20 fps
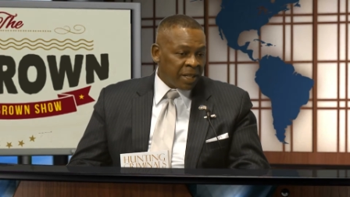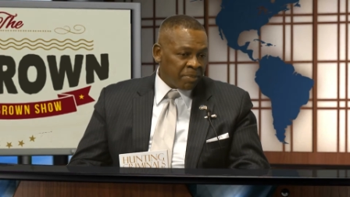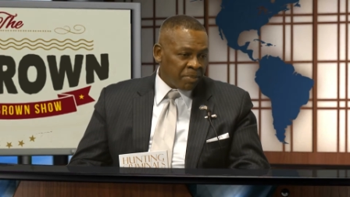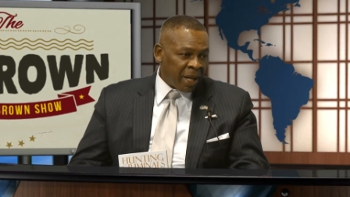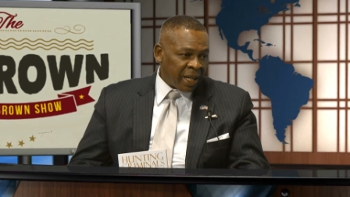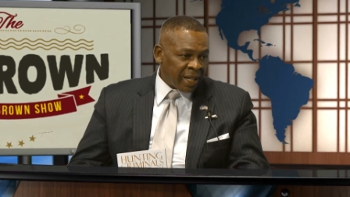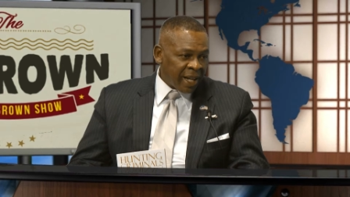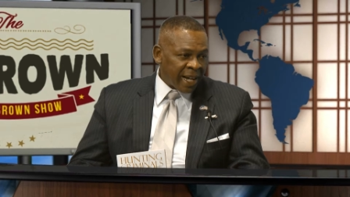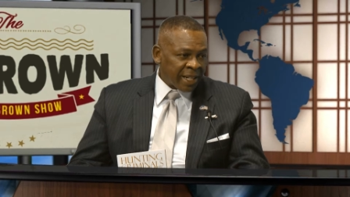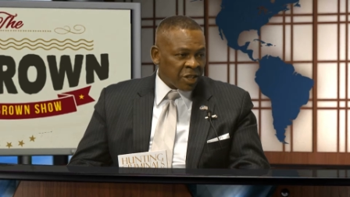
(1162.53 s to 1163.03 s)

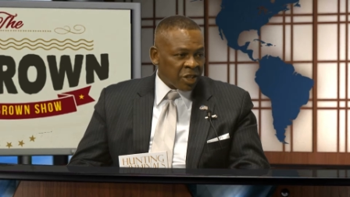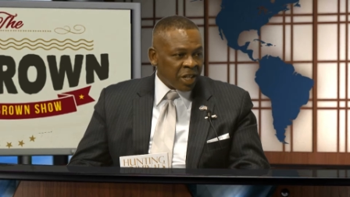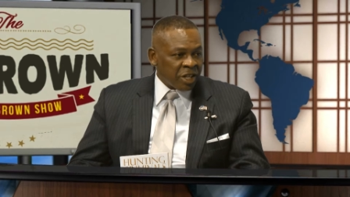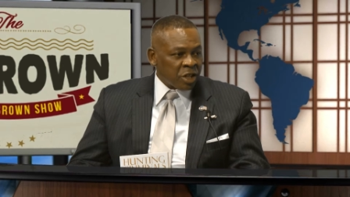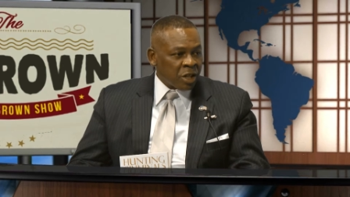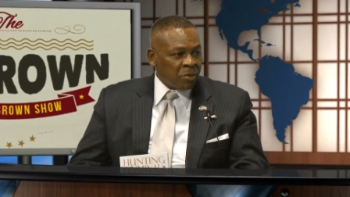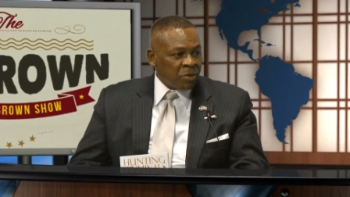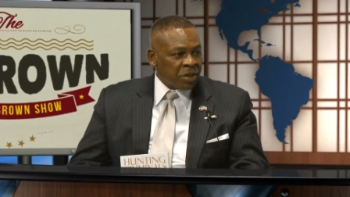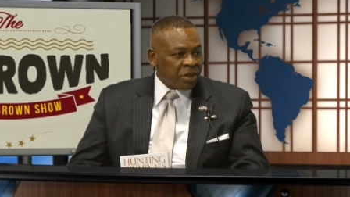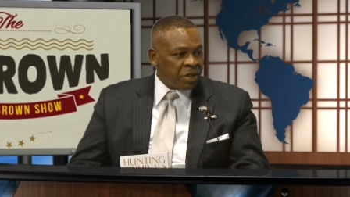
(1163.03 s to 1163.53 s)
my last
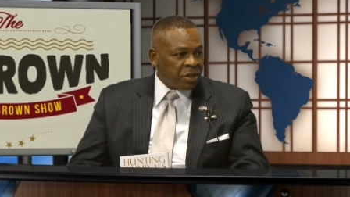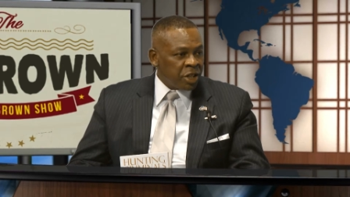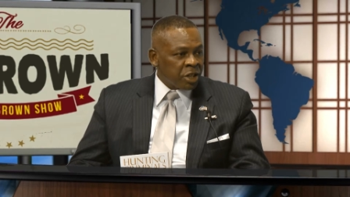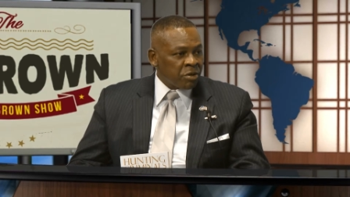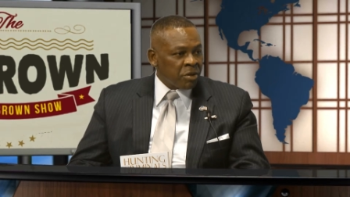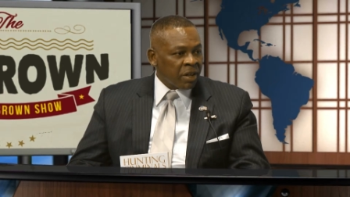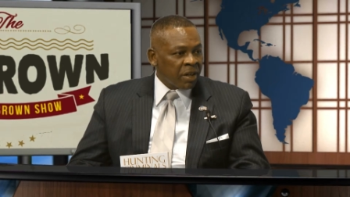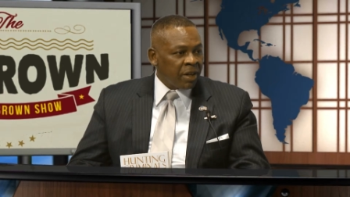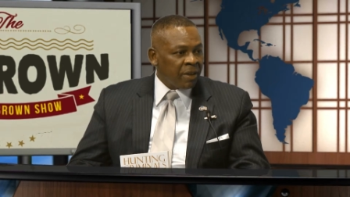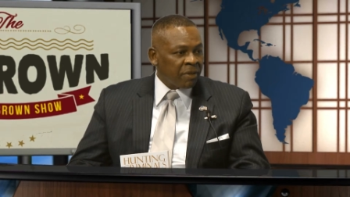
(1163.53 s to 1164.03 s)
station was the
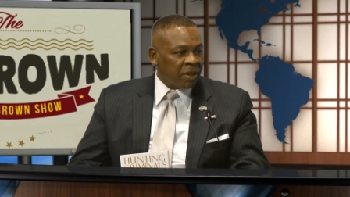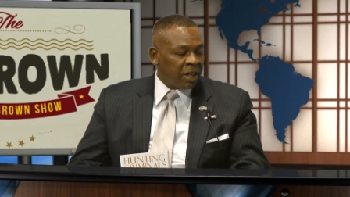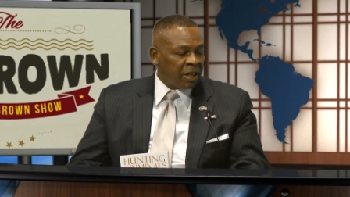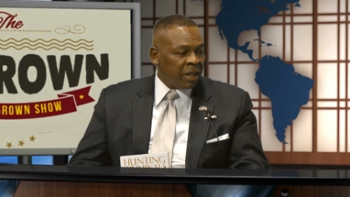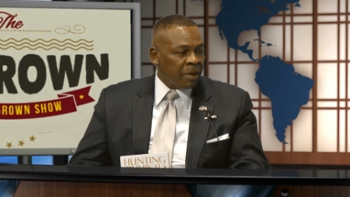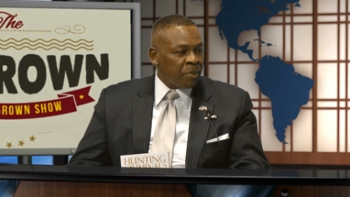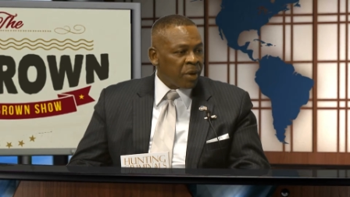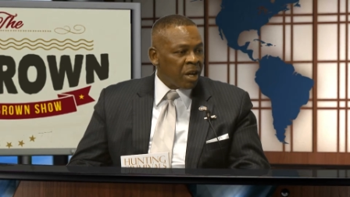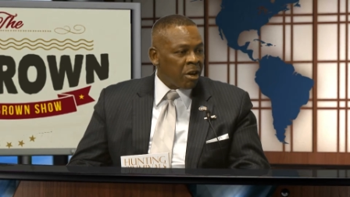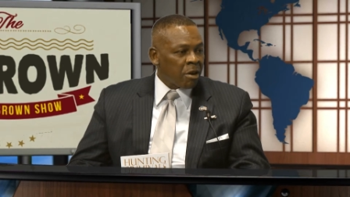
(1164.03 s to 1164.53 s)
District of
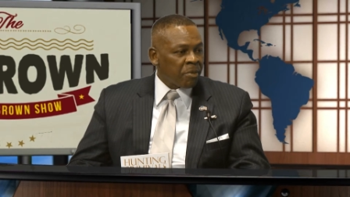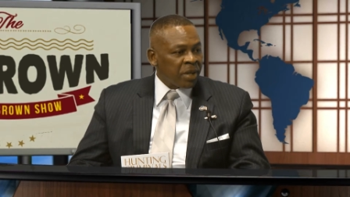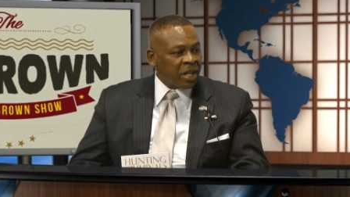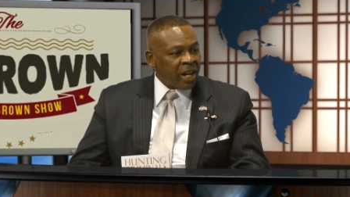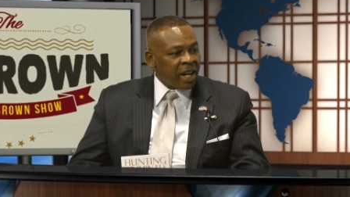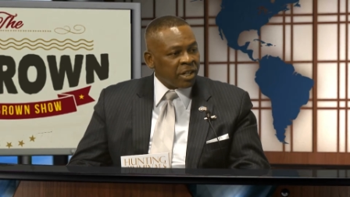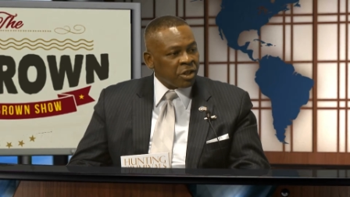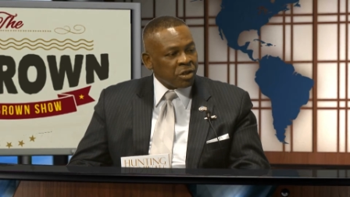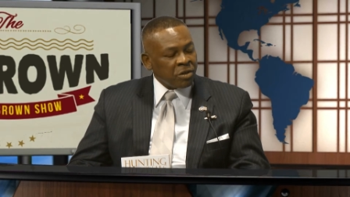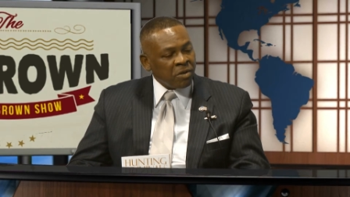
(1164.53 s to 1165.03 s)
Columbia Army
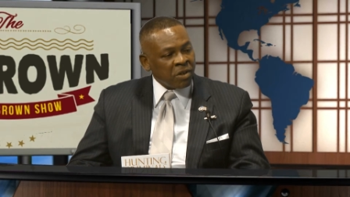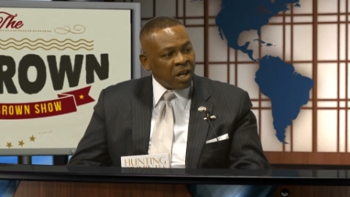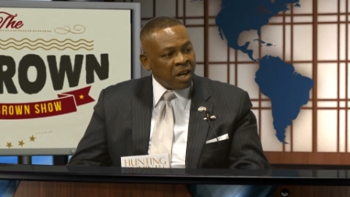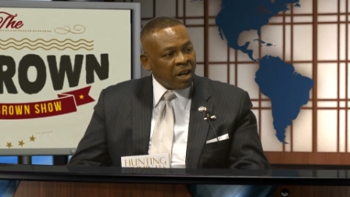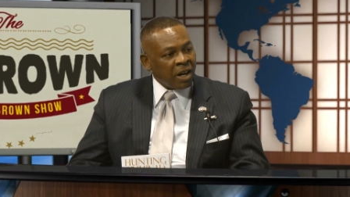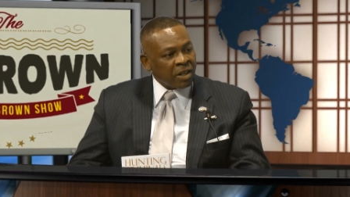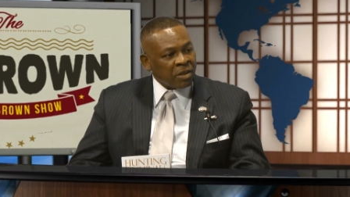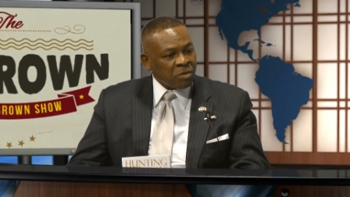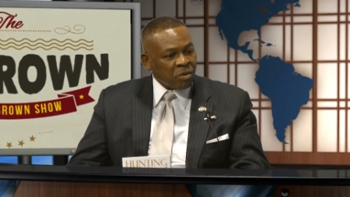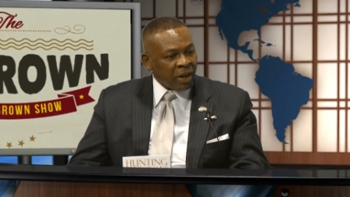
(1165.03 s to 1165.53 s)
National
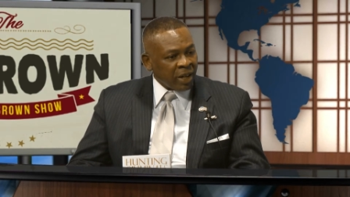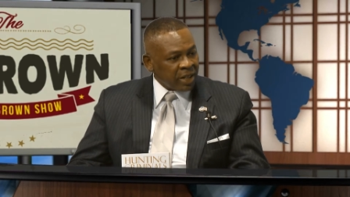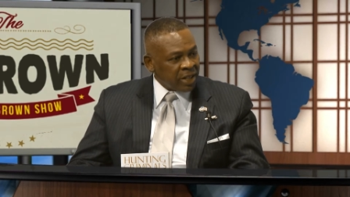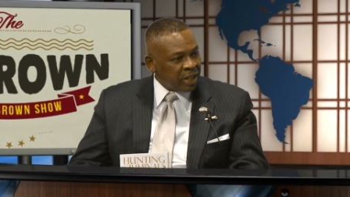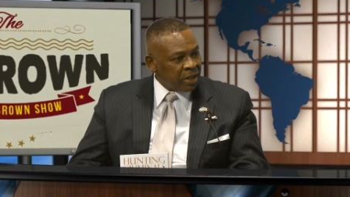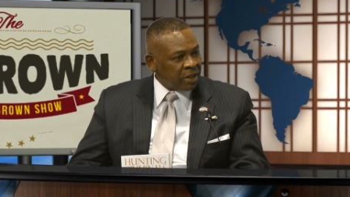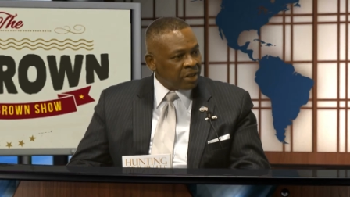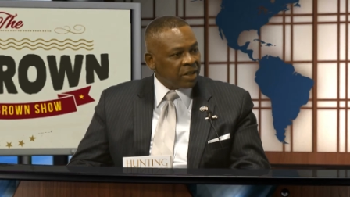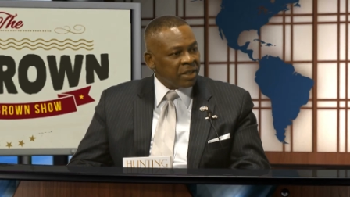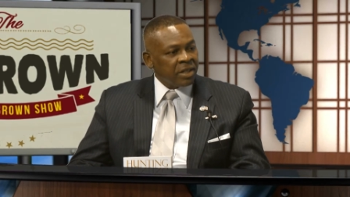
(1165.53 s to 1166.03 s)
Guard right
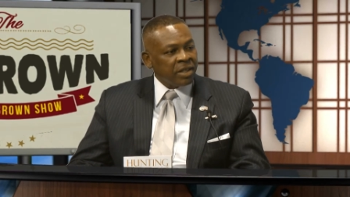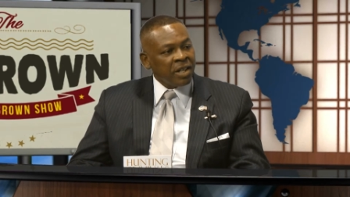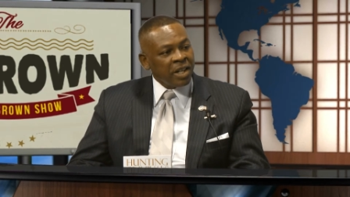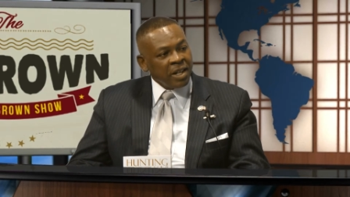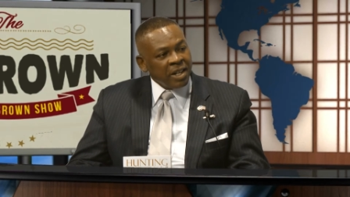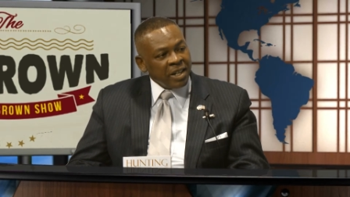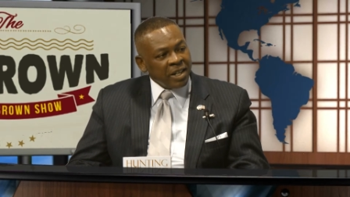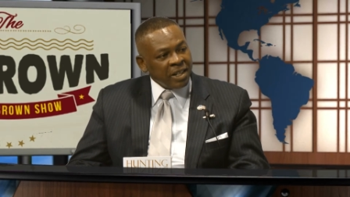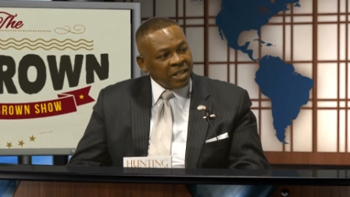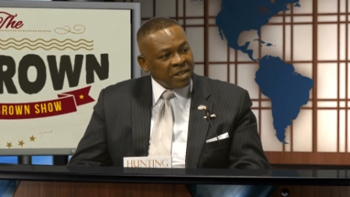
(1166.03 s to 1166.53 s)
here
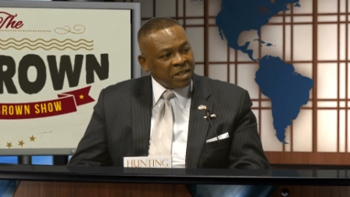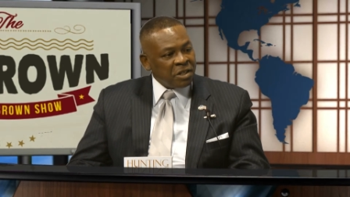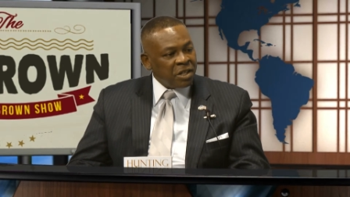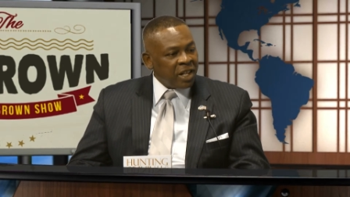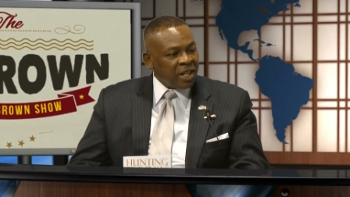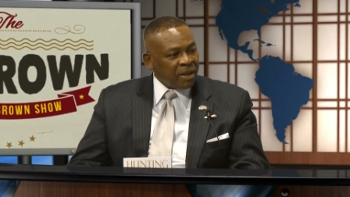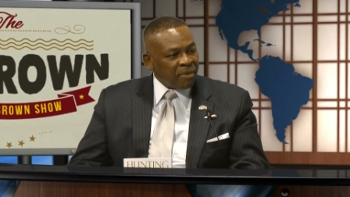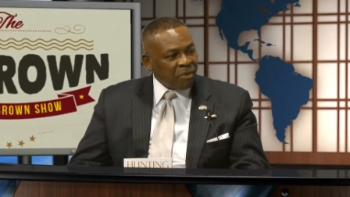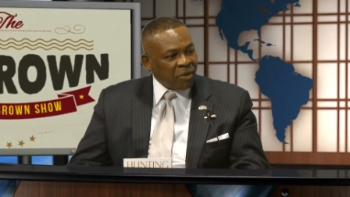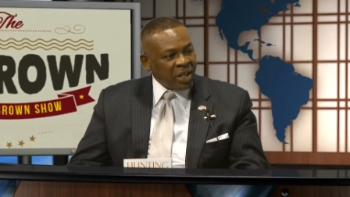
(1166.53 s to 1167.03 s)
in the
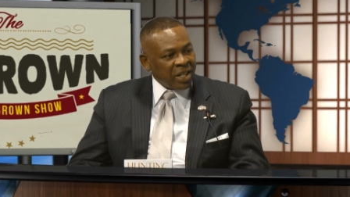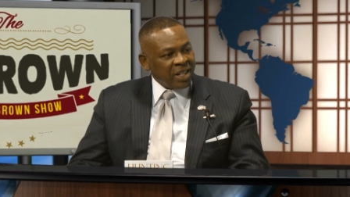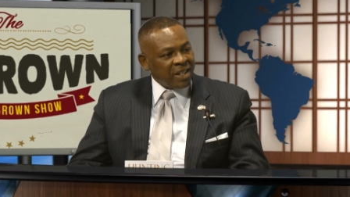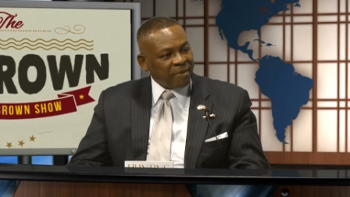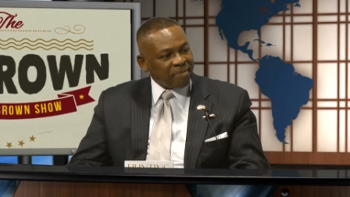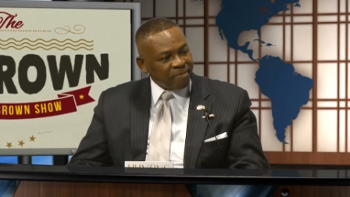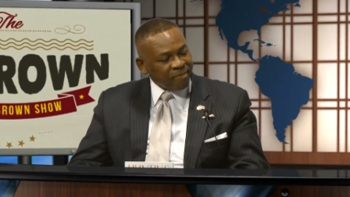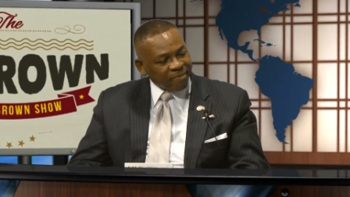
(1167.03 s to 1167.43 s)
DMV.